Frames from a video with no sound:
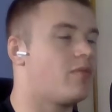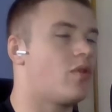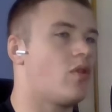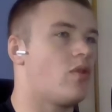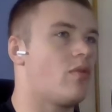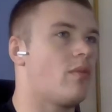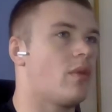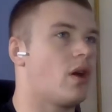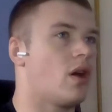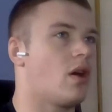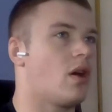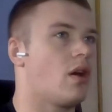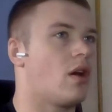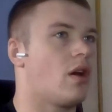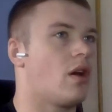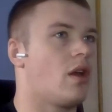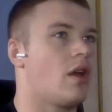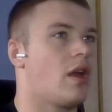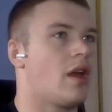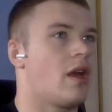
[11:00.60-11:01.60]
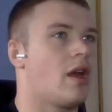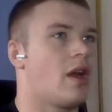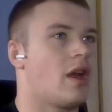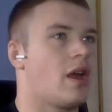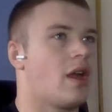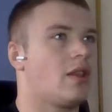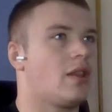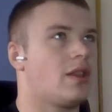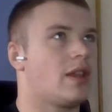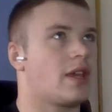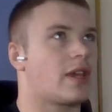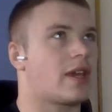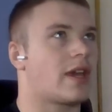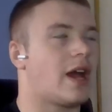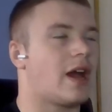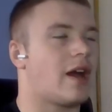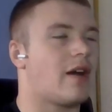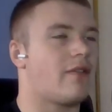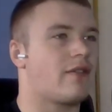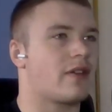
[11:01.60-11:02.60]
put my like
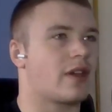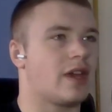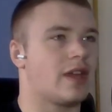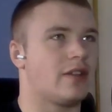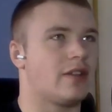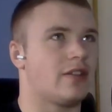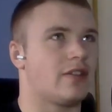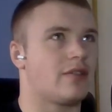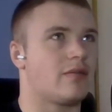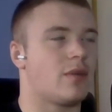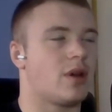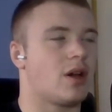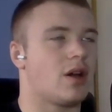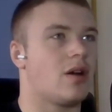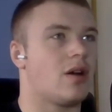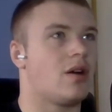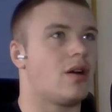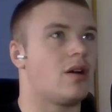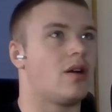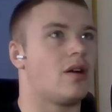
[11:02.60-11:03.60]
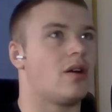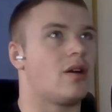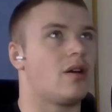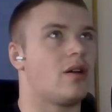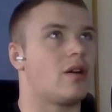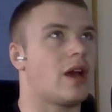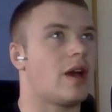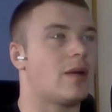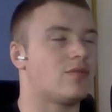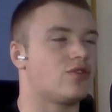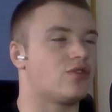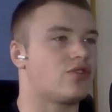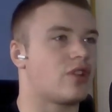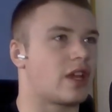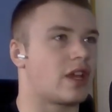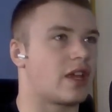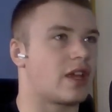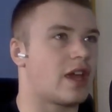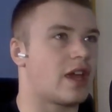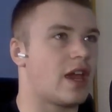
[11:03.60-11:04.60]
calf against my
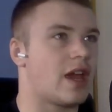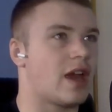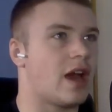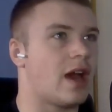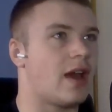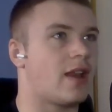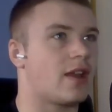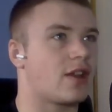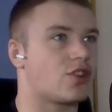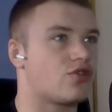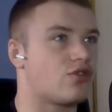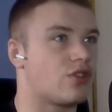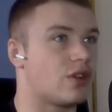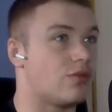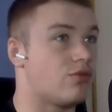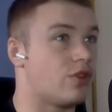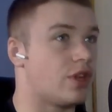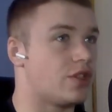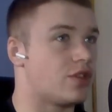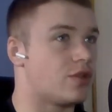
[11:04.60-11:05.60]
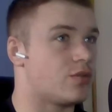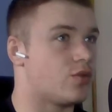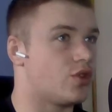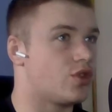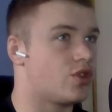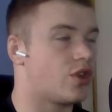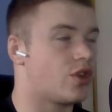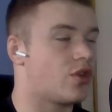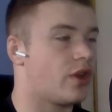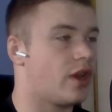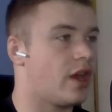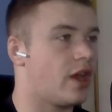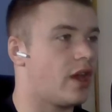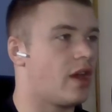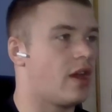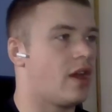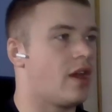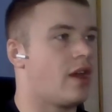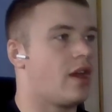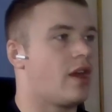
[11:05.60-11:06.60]
hamstring, get an extreme range of motion on it.
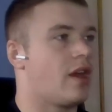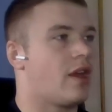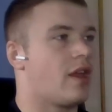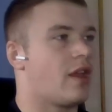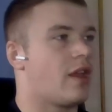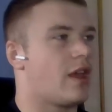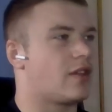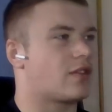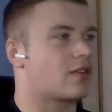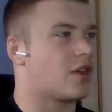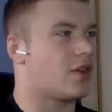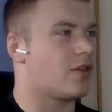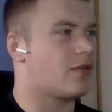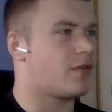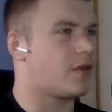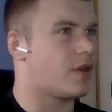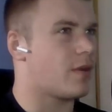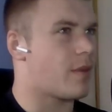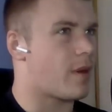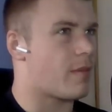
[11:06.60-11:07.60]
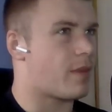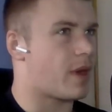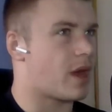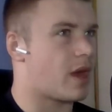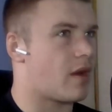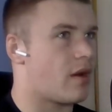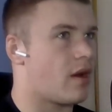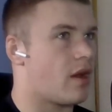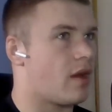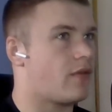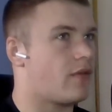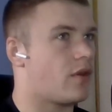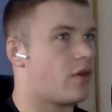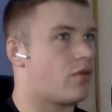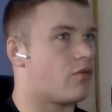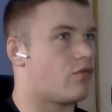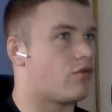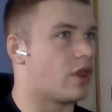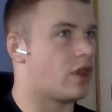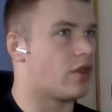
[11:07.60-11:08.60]
It's going to feel a bit better if
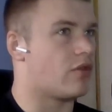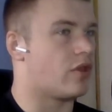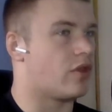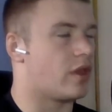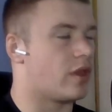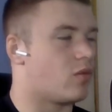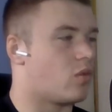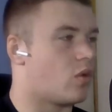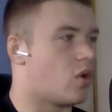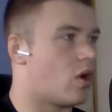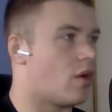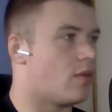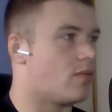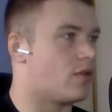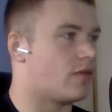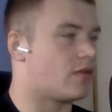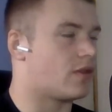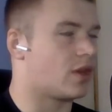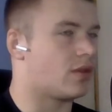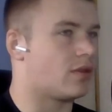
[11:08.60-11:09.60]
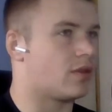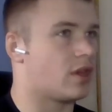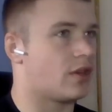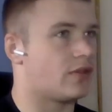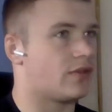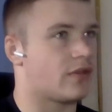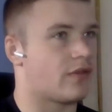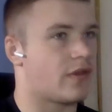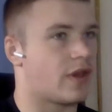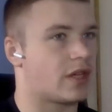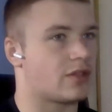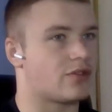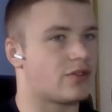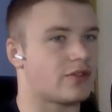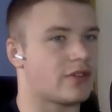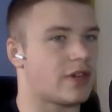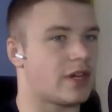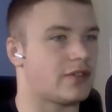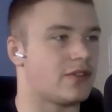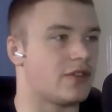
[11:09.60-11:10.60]
you're really, really warm, you've done tons of
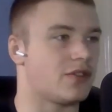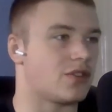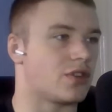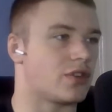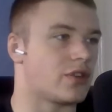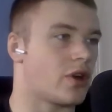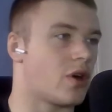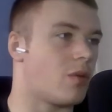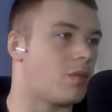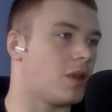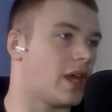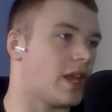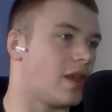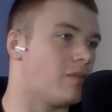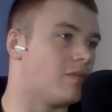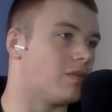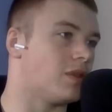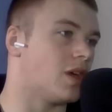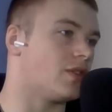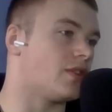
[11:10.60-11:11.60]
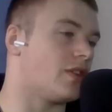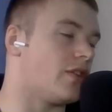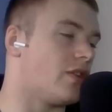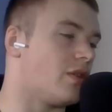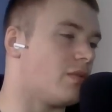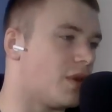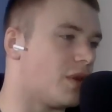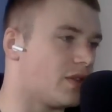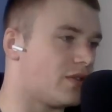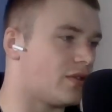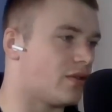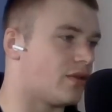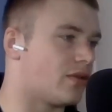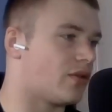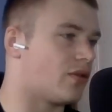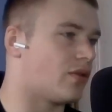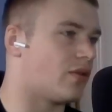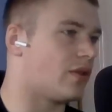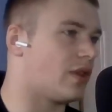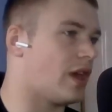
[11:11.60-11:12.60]
exercises, you got plenty of blood in your muscle.
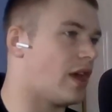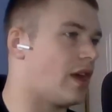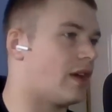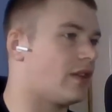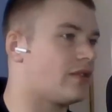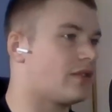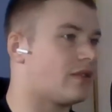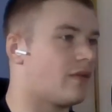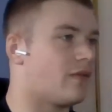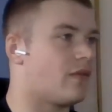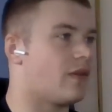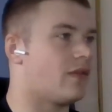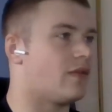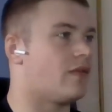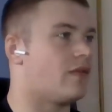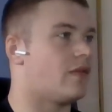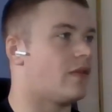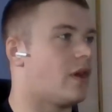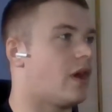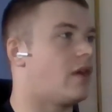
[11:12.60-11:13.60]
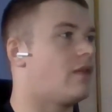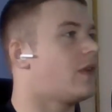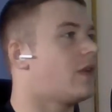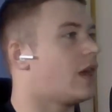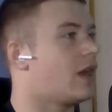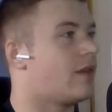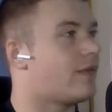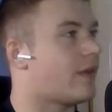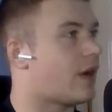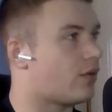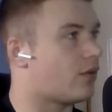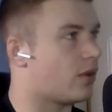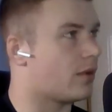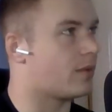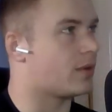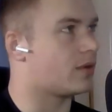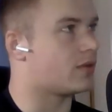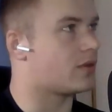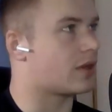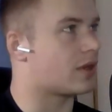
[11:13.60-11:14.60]
So yeah, that's something very
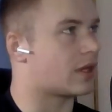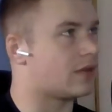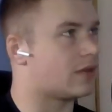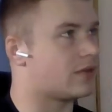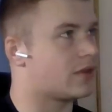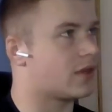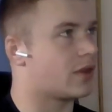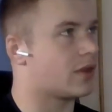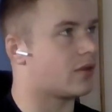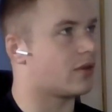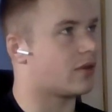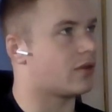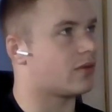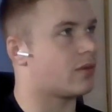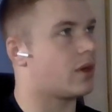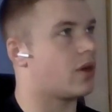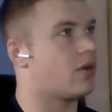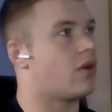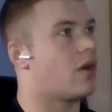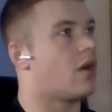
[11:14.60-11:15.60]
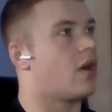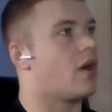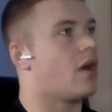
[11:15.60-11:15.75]
valuable to consider as well.